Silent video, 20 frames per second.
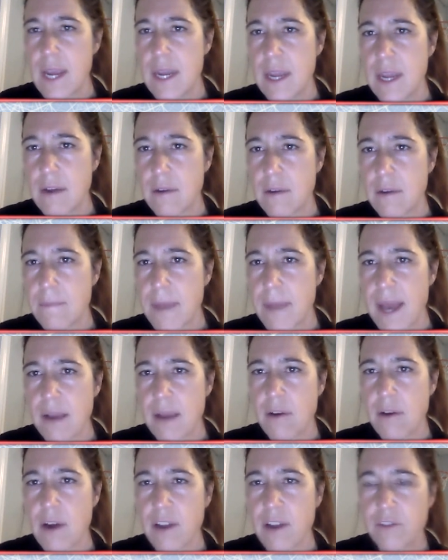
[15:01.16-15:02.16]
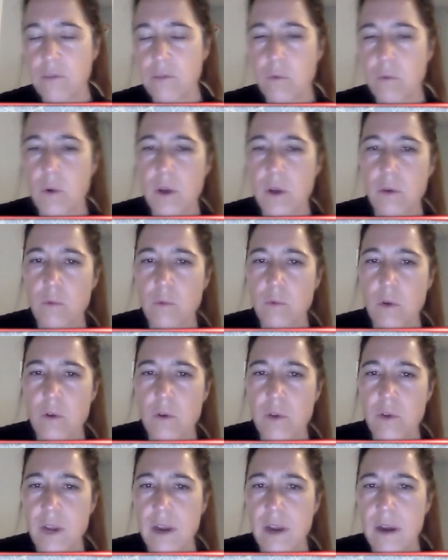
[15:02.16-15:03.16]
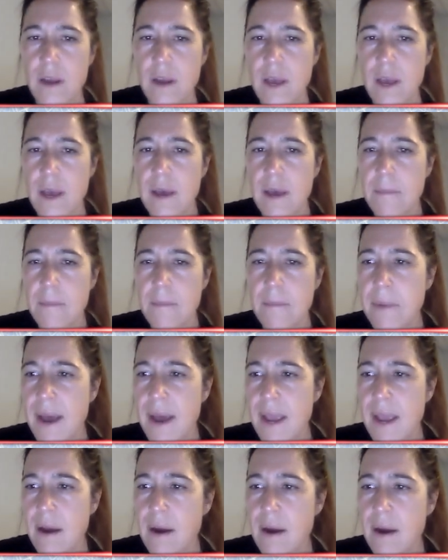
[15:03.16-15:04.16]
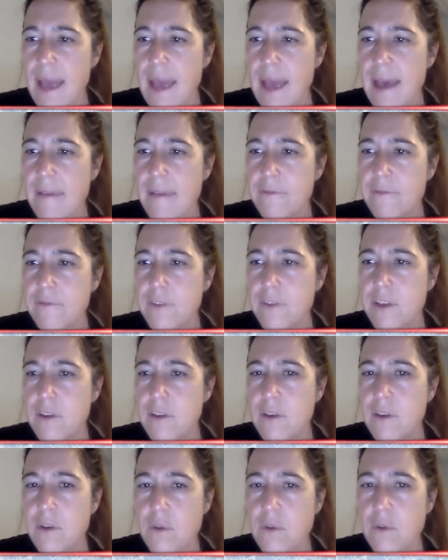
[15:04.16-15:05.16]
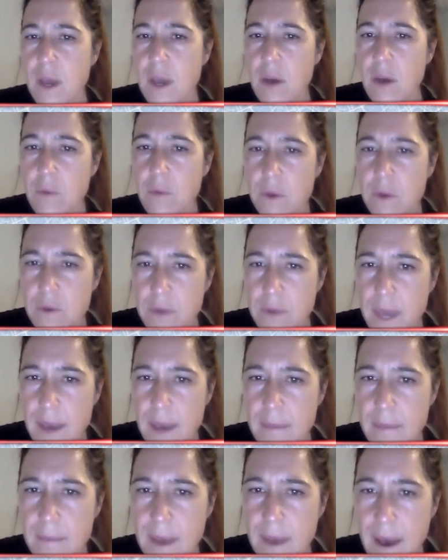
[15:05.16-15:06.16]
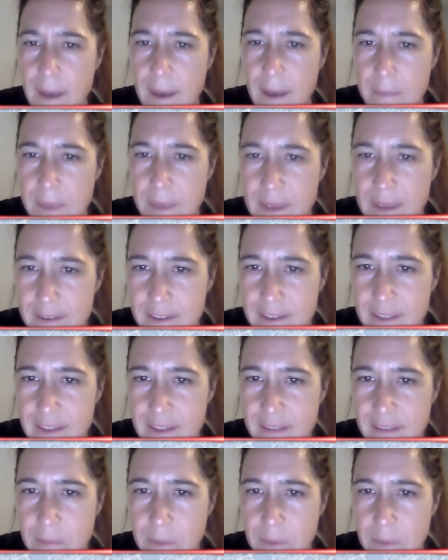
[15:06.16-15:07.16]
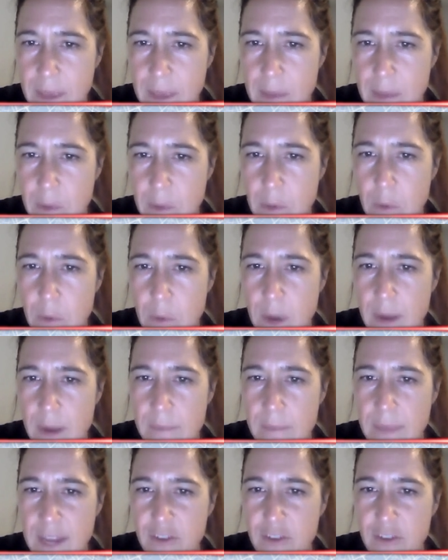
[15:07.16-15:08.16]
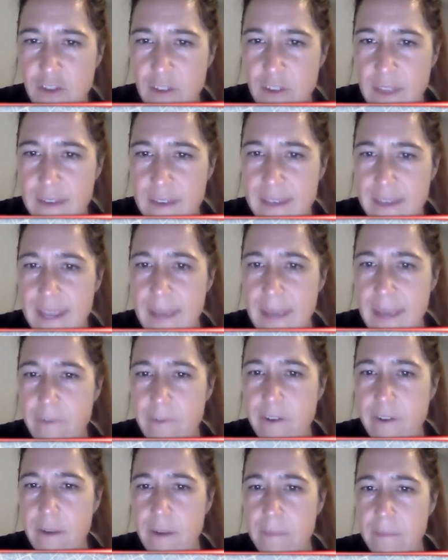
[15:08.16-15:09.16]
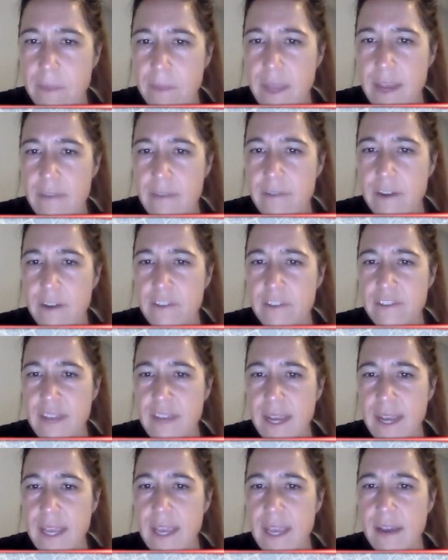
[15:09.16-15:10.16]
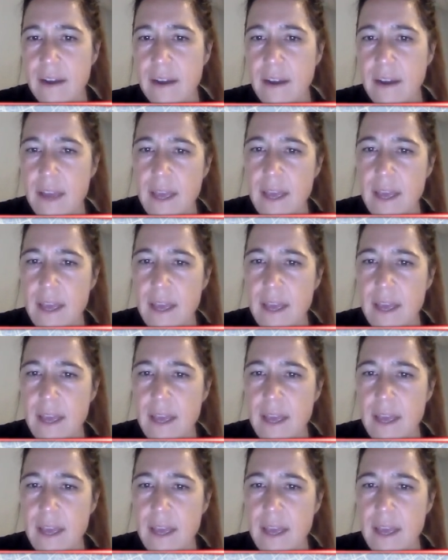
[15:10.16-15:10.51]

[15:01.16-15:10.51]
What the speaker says: here, back across the Royal Road here by our F2. When you come up into this play, we want to make sure the tip of our blade of our stick here